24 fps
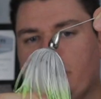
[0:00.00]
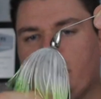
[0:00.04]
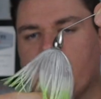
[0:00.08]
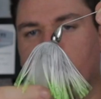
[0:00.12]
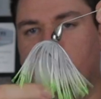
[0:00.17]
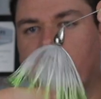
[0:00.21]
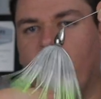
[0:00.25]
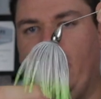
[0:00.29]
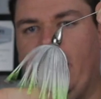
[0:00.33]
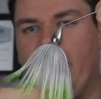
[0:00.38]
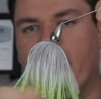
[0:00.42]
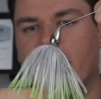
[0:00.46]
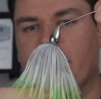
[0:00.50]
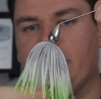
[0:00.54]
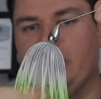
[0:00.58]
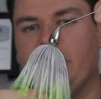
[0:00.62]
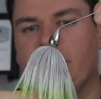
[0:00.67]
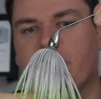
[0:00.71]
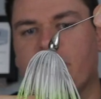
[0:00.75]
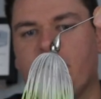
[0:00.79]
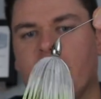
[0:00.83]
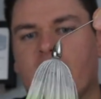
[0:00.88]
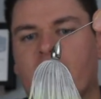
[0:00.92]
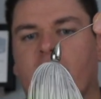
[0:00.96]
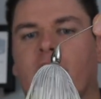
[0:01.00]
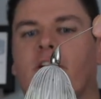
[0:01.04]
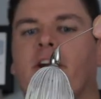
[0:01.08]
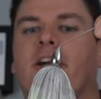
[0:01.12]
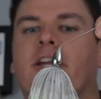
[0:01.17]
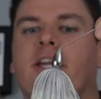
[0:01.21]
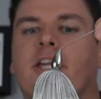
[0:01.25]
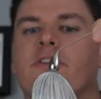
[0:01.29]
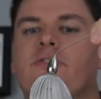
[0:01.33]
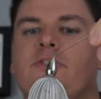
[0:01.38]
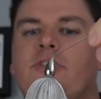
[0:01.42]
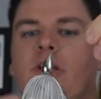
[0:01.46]
this plastic is here,
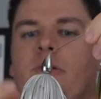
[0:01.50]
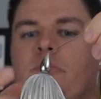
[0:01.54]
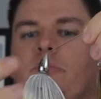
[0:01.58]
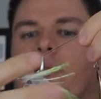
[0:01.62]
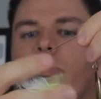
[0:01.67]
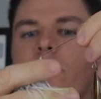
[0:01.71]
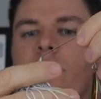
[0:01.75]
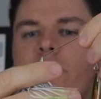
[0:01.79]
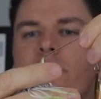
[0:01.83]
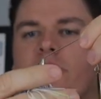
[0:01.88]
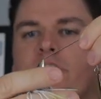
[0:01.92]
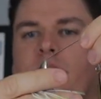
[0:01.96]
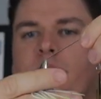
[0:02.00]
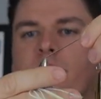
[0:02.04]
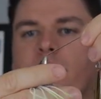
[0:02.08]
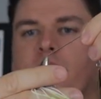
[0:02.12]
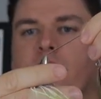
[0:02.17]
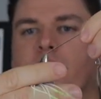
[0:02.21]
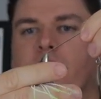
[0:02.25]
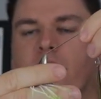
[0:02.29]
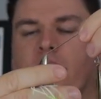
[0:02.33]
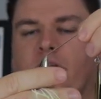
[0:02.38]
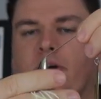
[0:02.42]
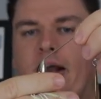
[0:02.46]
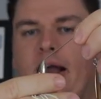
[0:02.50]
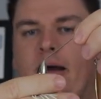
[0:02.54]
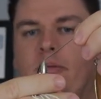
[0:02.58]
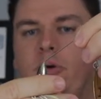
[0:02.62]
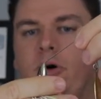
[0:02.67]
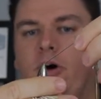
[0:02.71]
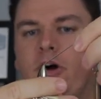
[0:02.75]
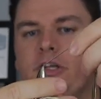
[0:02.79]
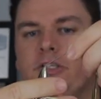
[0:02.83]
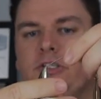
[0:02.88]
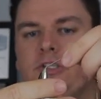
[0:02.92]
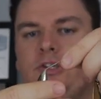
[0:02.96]
it gives them more something to grab
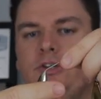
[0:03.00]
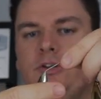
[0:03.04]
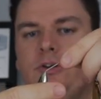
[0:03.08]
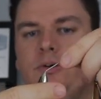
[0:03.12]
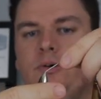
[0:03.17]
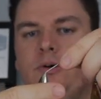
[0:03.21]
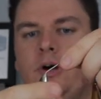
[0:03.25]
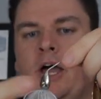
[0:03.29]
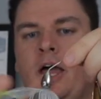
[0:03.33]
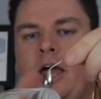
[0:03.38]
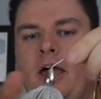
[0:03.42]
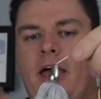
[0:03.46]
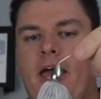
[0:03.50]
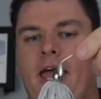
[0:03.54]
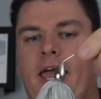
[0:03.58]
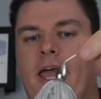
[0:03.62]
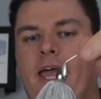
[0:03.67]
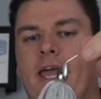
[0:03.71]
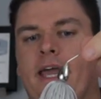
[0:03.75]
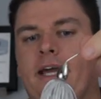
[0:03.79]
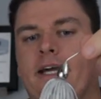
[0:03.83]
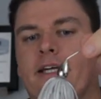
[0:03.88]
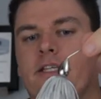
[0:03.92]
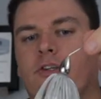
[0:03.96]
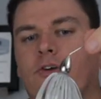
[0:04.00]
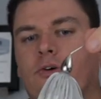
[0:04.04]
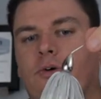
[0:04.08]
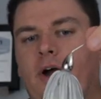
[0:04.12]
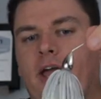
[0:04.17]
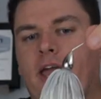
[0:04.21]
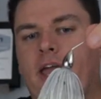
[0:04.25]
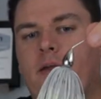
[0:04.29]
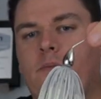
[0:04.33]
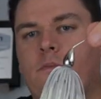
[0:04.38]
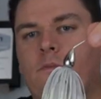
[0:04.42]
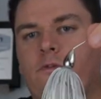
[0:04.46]
onto. And they'll
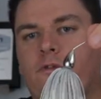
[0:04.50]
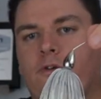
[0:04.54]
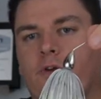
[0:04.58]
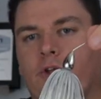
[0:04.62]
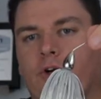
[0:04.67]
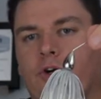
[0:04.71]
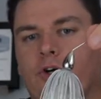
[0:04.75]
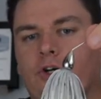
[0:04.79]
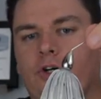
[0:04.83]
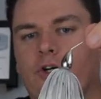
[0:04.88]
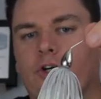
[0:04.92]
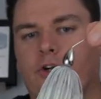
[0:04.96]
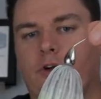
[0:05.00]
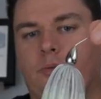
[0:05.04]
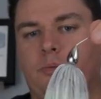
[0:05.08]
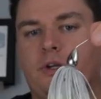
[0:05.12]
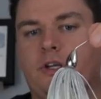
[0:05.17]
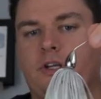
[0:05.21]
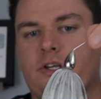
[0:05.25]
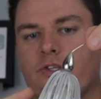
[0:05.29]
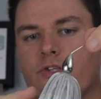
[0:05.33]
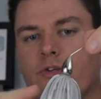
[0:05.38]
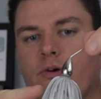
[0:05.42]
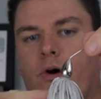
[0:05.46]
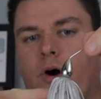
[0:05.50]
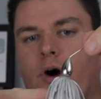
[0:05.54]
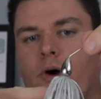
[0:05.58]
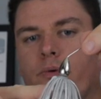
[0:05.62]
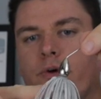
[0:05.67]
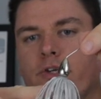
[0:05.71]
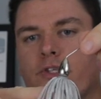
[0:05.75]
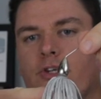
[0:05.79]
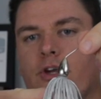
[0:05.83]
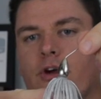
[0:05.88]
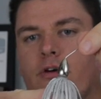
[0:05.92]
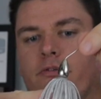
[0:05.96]
aim for the hook because they'll
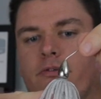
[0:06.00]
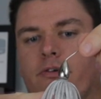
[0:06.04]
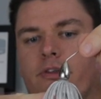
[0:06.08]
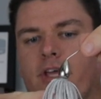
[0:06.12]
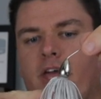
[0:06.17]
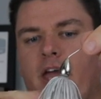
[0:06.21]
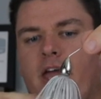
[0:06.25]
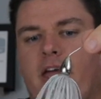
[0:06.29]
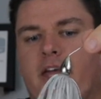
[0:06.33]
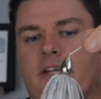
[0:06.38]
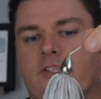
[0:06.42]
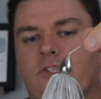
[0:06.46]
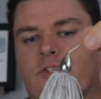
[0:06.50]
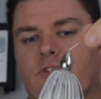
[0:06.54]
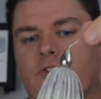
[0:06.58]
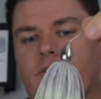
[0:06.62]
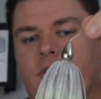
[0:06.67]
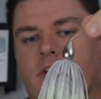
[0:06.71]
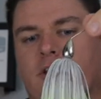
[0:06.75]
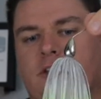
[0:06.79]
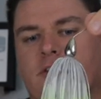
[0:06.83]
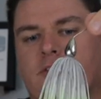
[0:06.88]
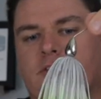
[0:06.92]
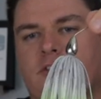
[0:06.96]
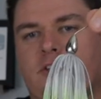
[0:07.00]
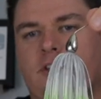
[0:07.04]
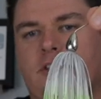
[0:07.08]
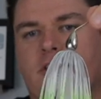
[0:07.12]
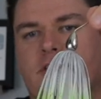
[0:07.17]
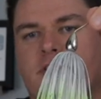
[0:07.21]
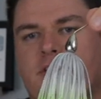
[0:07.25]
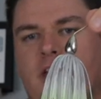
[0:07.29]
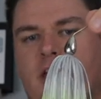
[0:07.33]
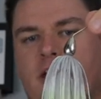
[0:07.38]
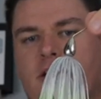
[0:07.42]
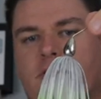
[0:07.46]
always go for the head so they can see the
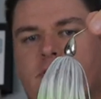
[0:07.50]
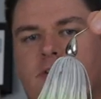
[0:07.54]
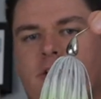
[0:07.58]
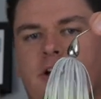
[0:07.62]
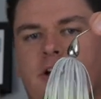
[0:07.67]
tail